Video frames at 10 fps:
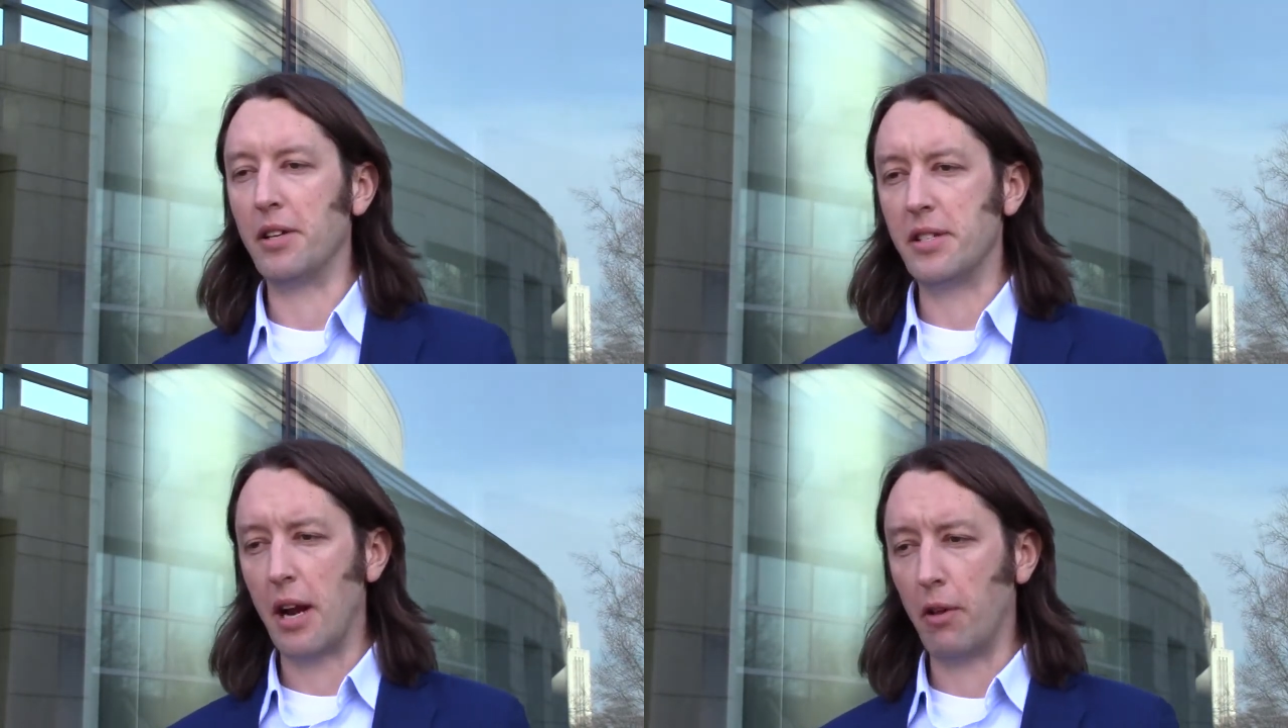
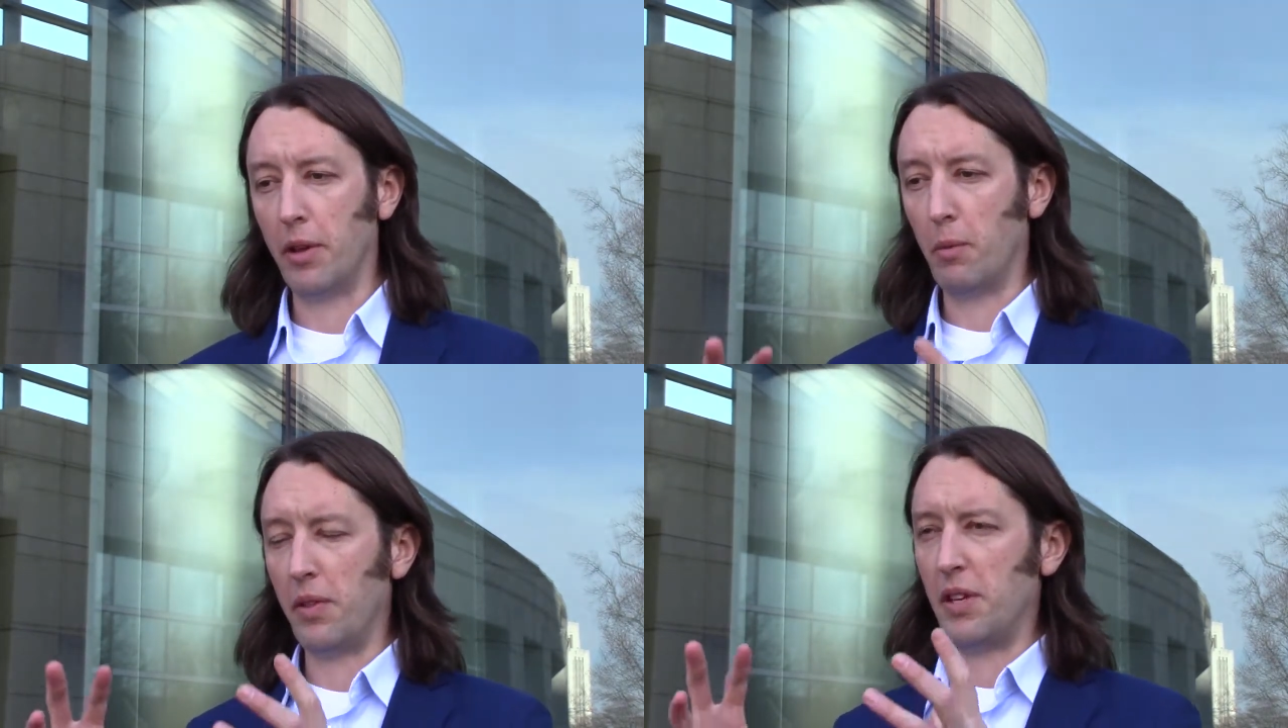is not
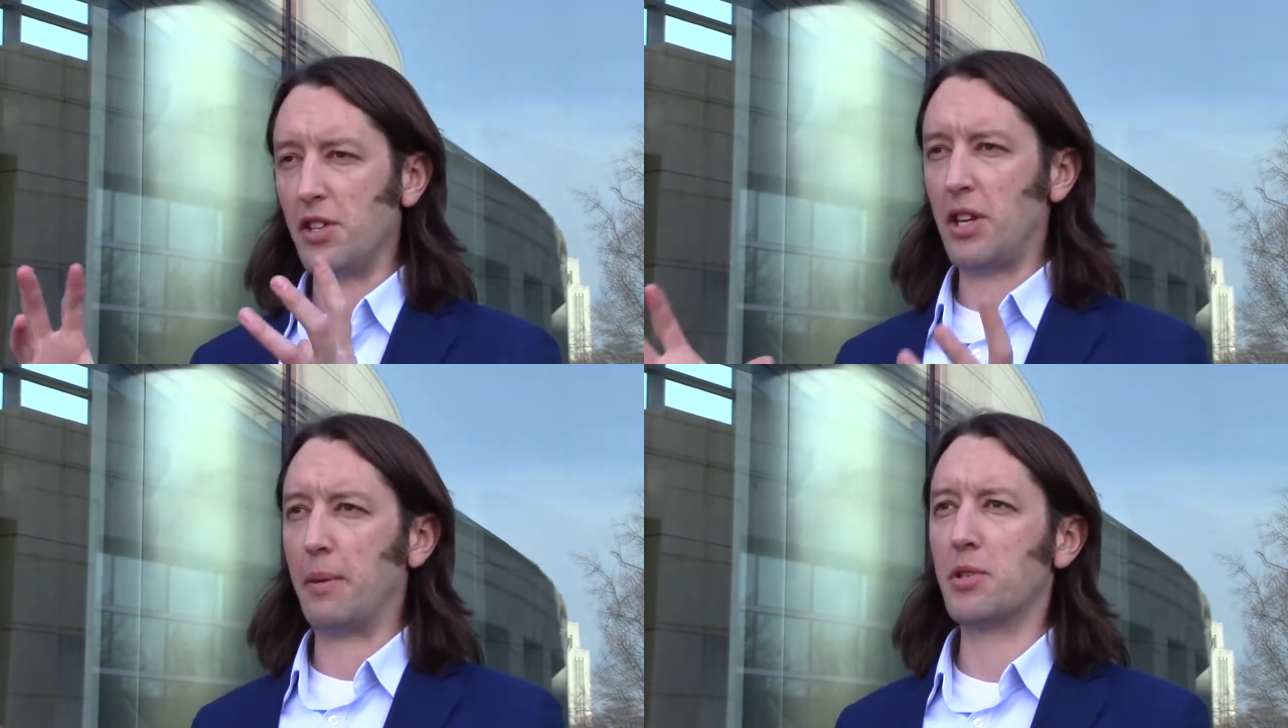only what these
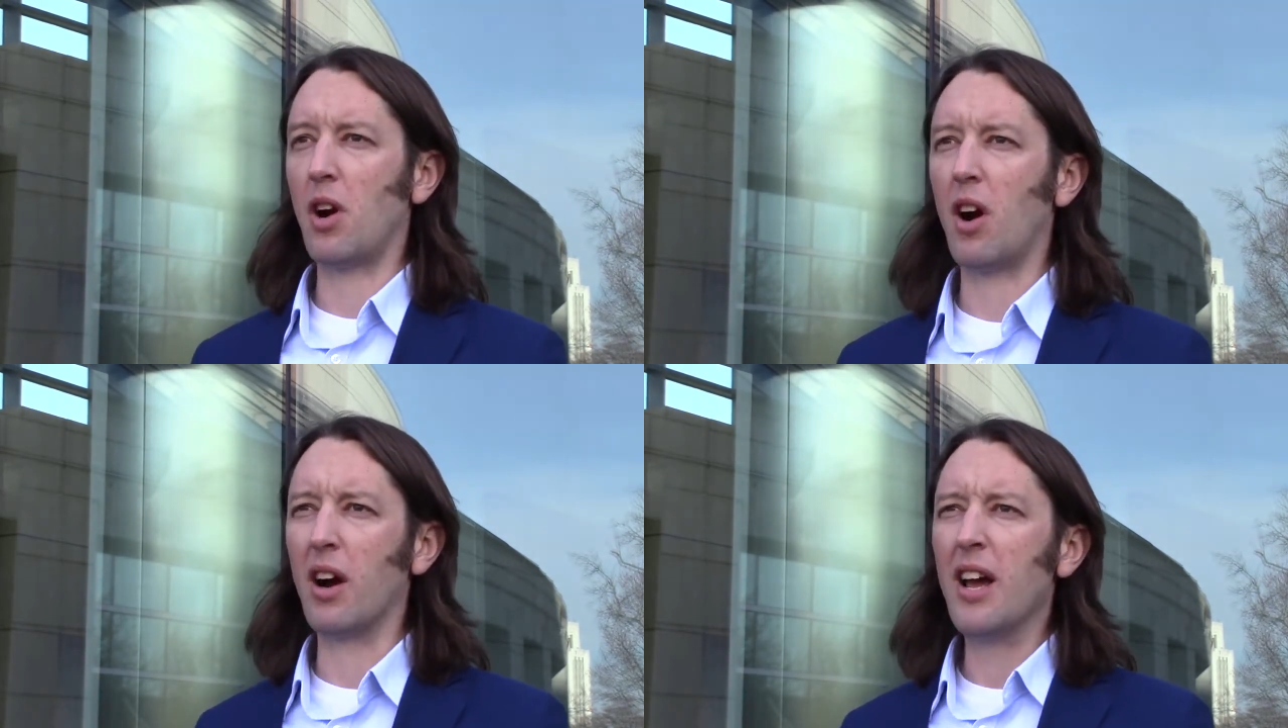shapes
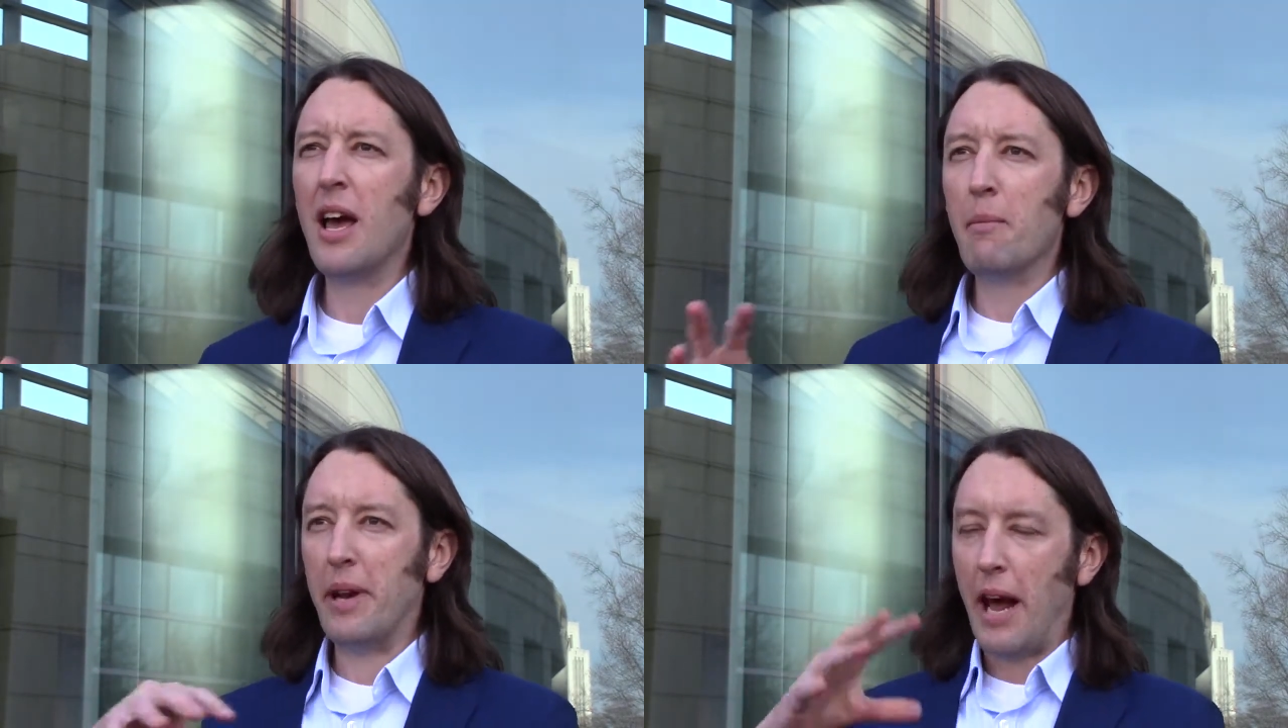are,
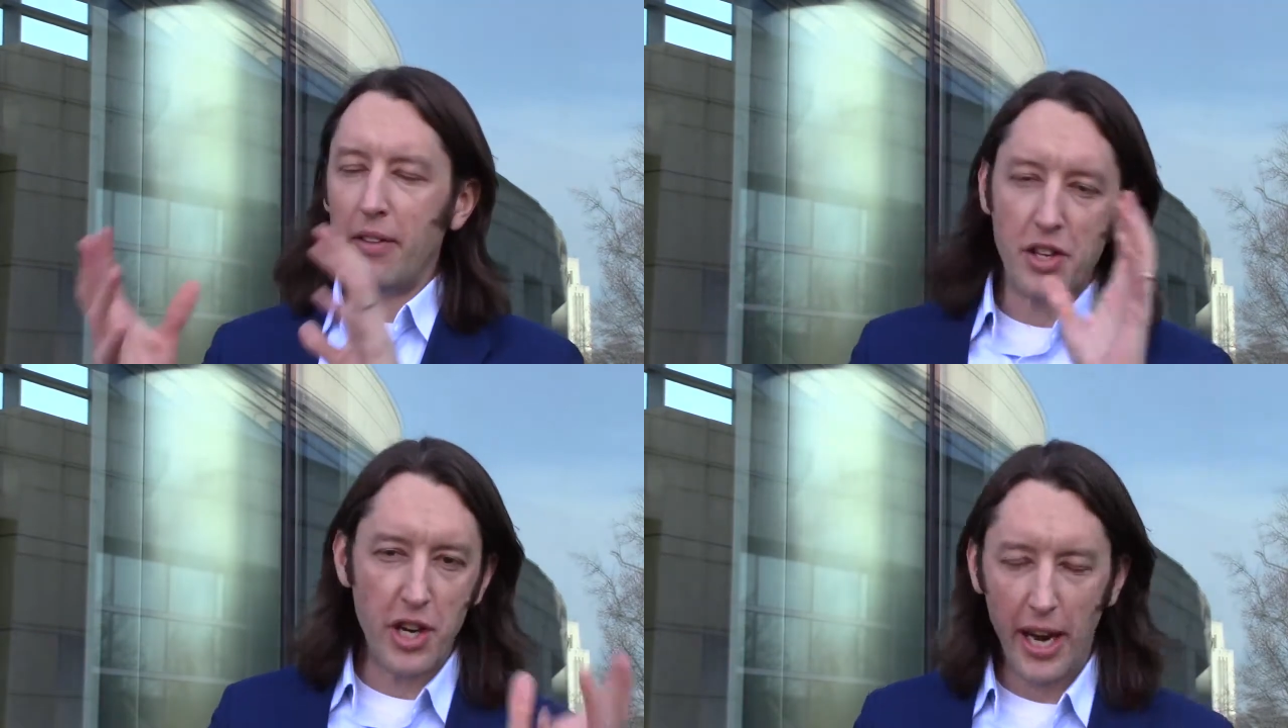but how
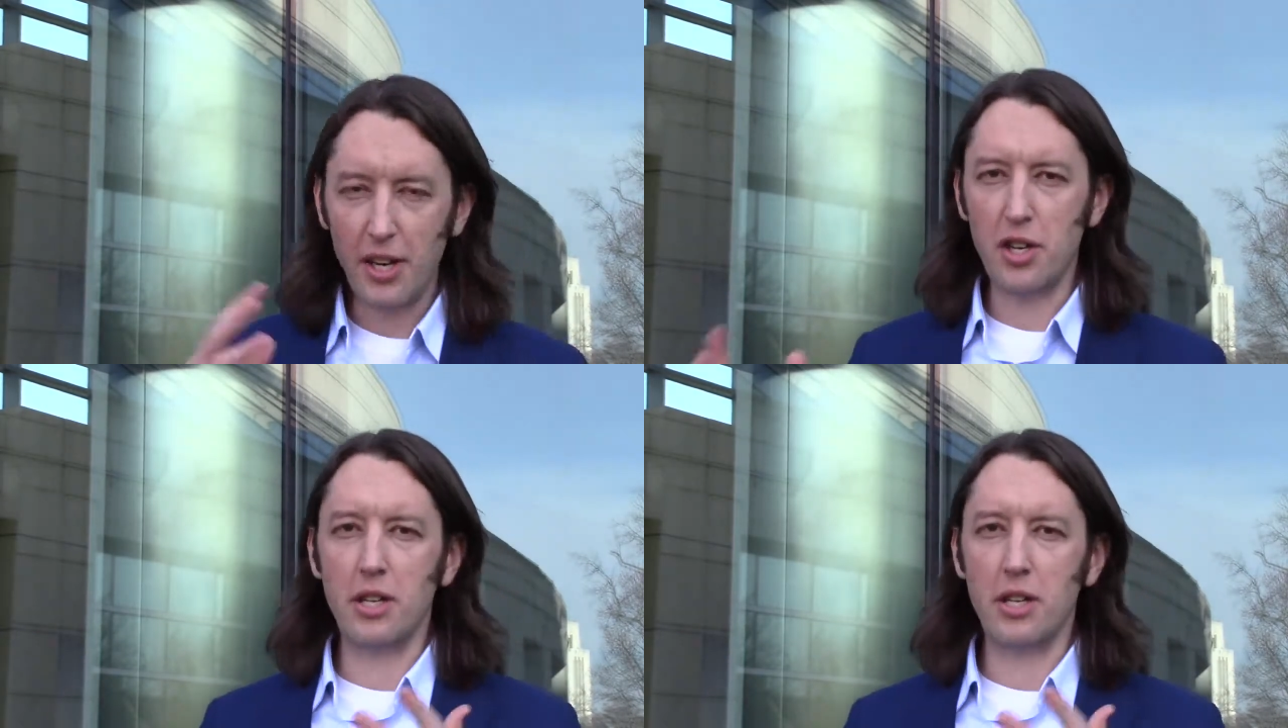they change